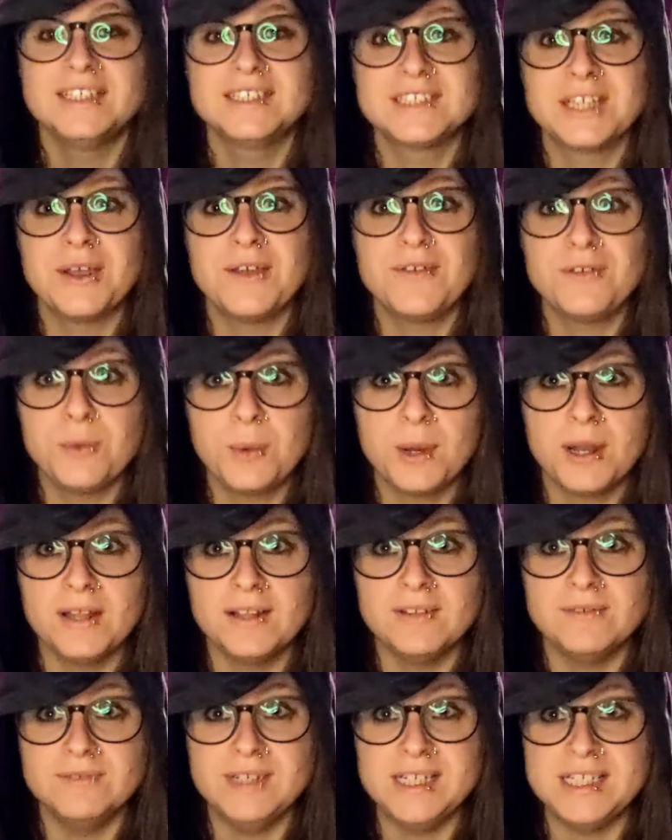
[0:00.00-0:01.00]
So if you want
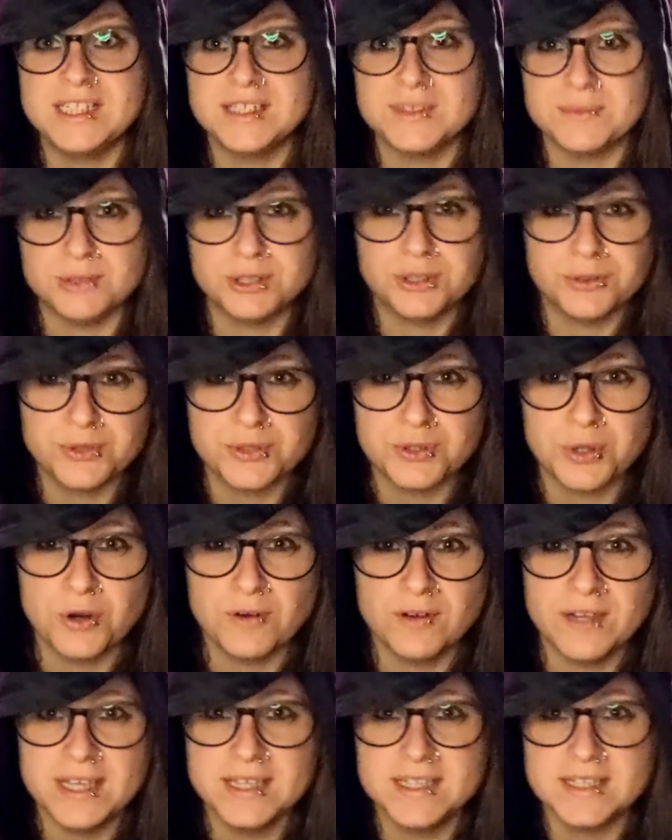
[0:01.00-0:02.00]
to read some short
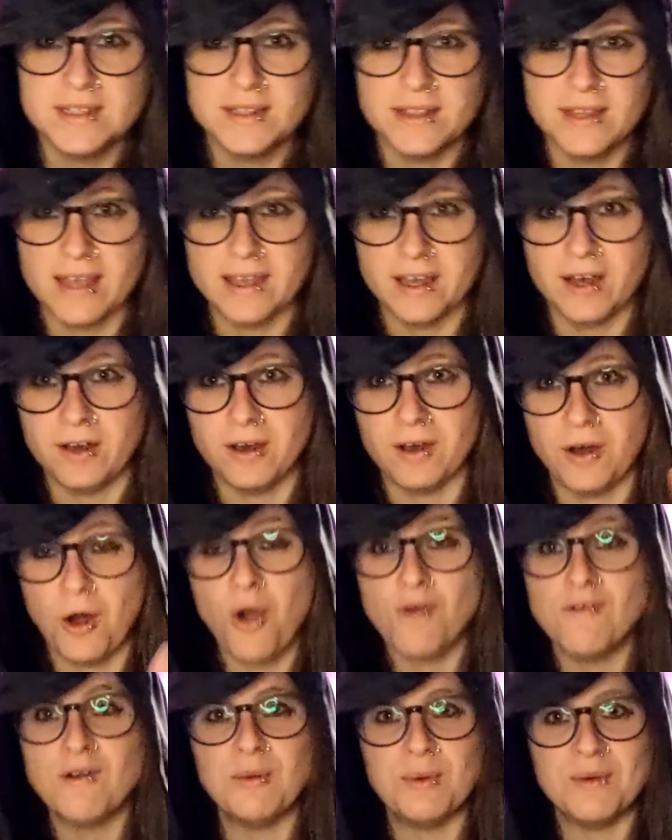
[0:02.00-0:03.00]
stories that are
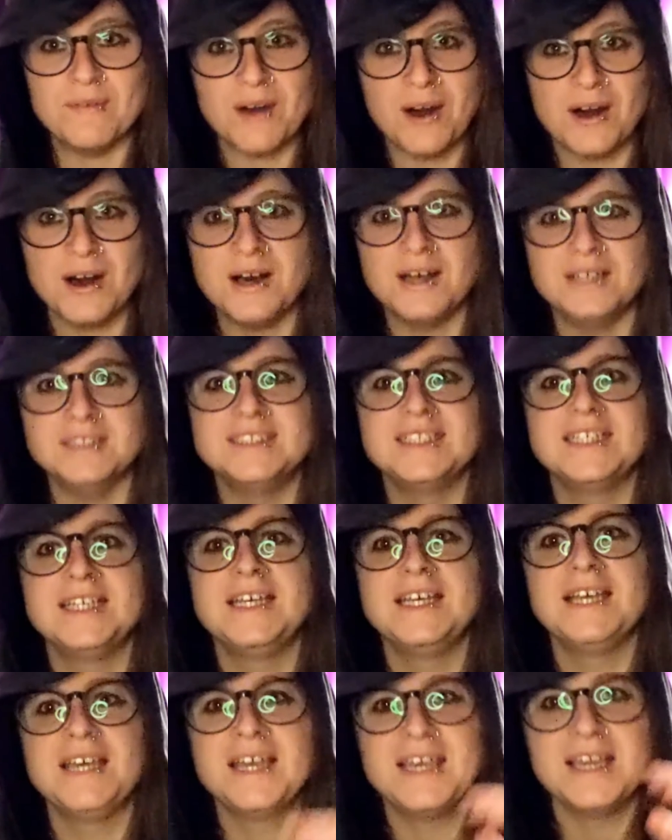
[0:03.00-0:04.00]
horror with heart,
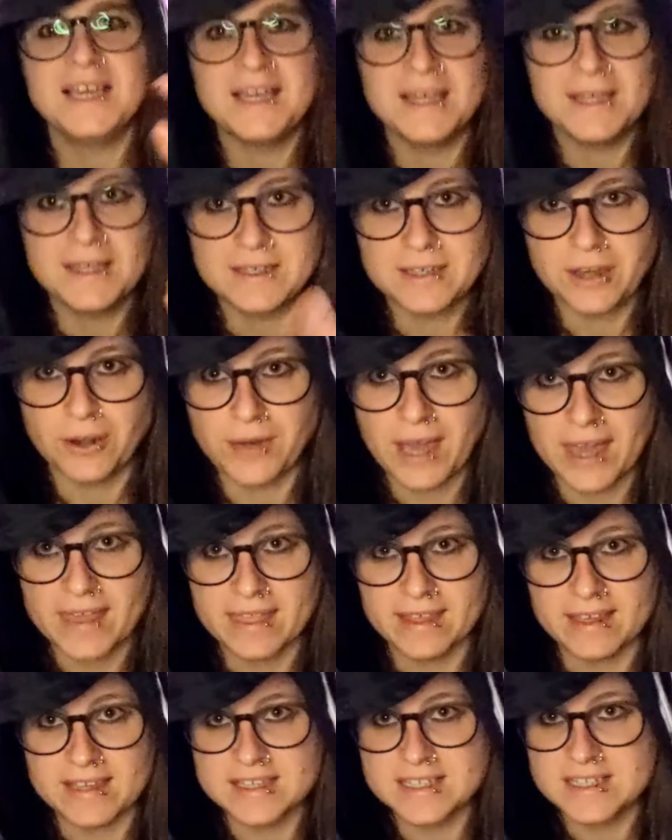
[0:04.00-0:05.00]
go
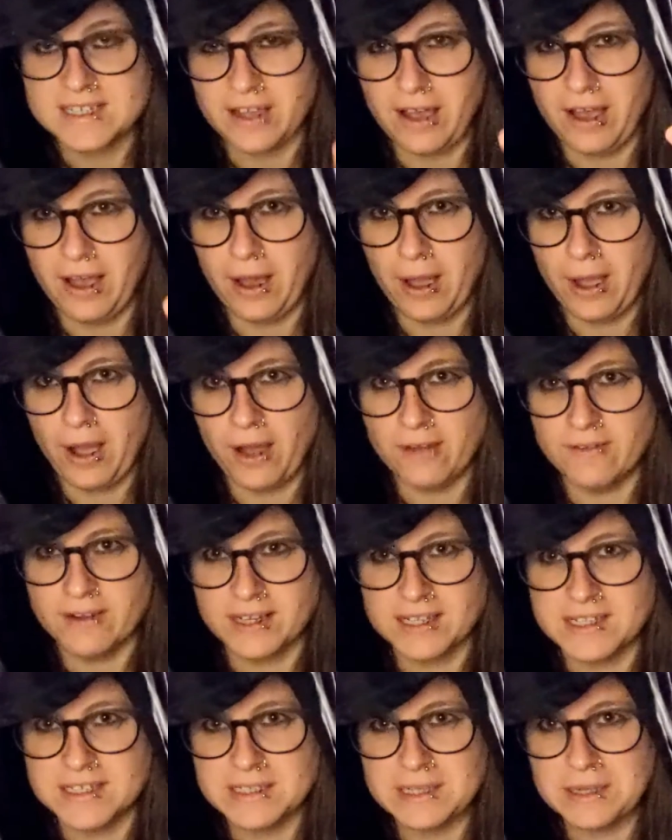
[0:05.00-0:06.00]
get this. I
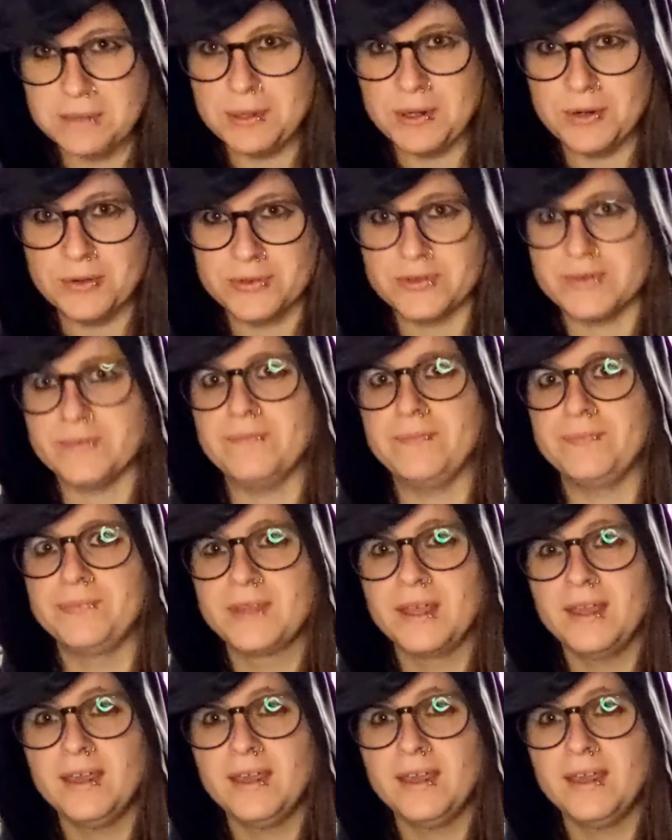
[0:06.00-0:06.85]
reckon it's going to be awesome.